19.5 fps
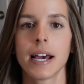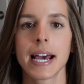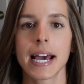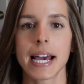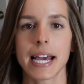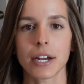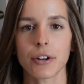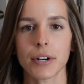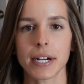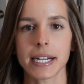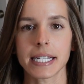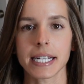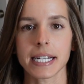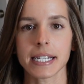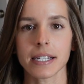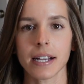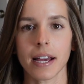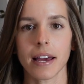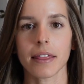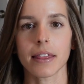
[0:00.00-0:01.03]

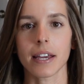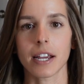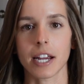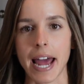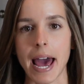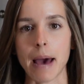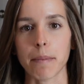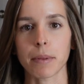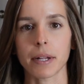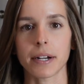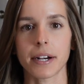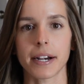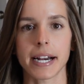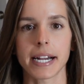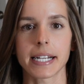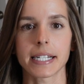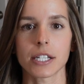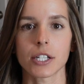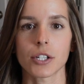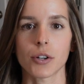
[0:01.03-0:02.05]
Increasing the
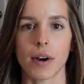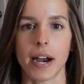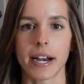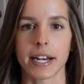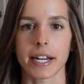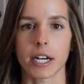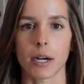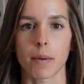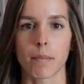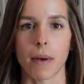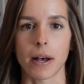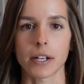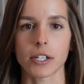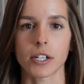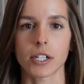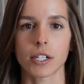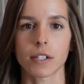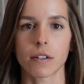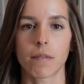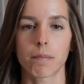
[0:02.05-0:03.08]
capillaries surrounding your
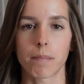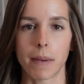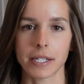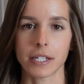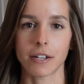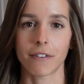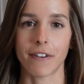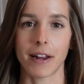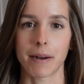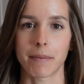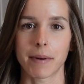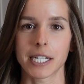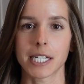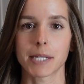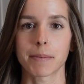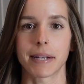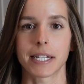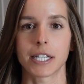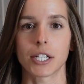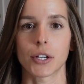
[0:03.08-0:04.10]
muscle fibers
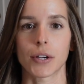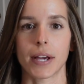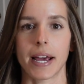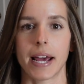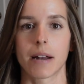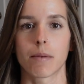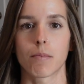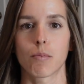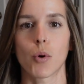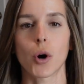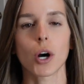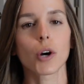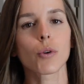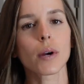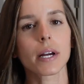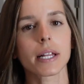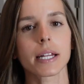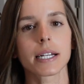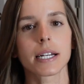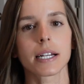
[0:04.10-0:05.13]
means you can more
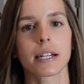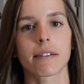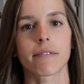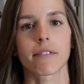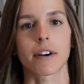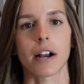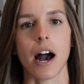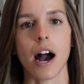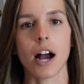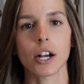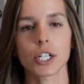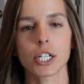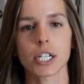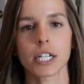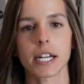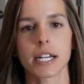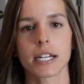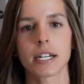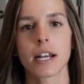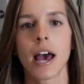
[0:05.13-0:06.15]
quickly deliver
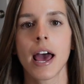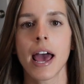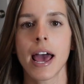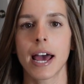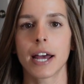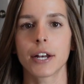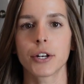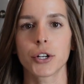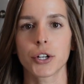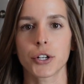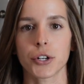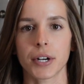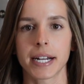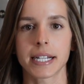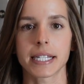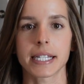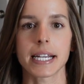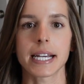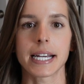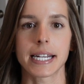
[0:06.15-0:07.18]
oxygen and
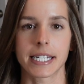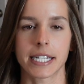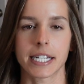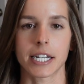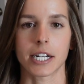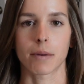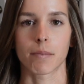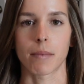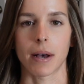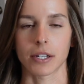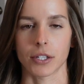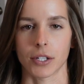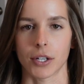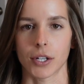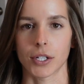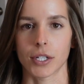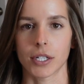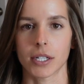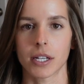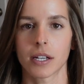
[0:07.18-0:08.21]
nutrients into your
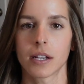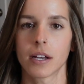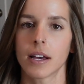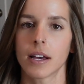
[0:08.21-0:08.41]
muscles.